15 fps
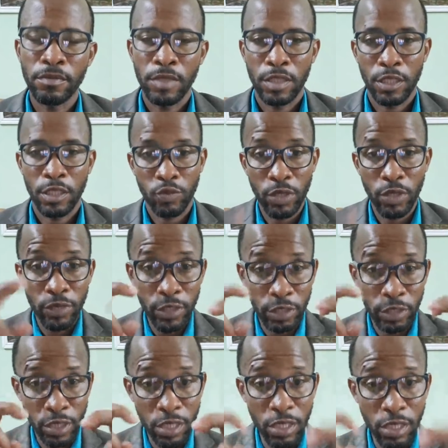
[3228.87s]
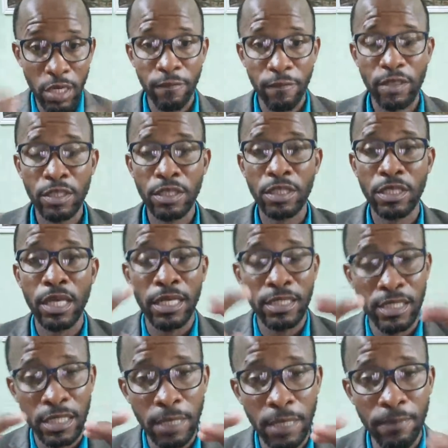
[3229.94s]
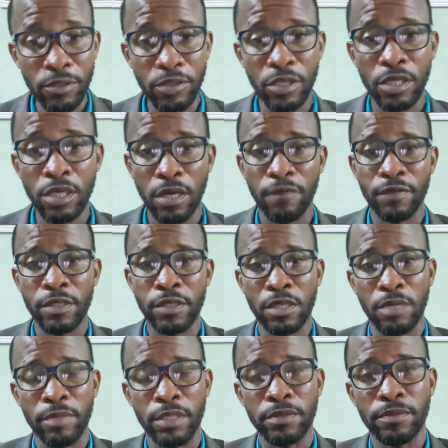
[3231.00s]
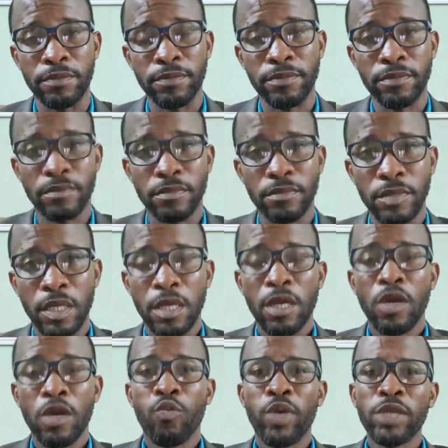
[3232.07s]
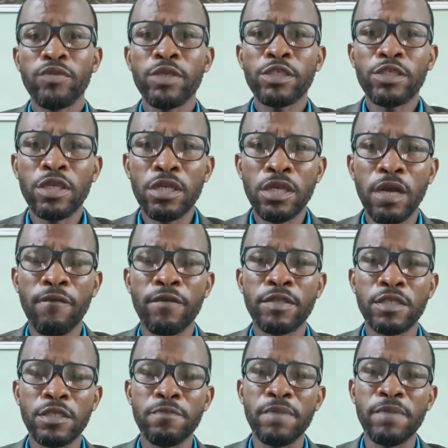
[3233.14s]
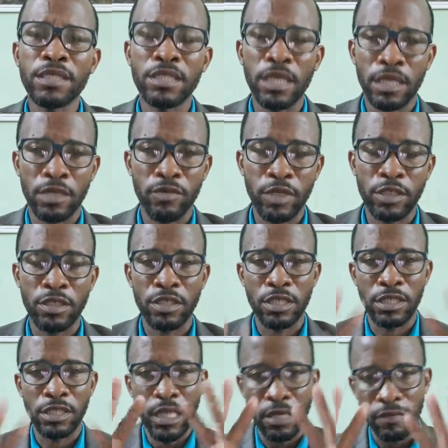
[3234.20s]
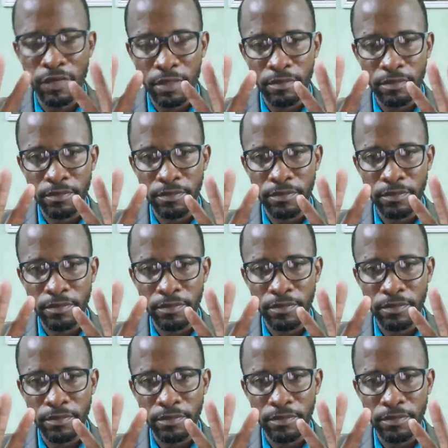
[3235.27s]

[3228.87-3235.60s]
This is where returning officers and deputy returning officers come in. When the returning officers make declarations, there are 10 of them.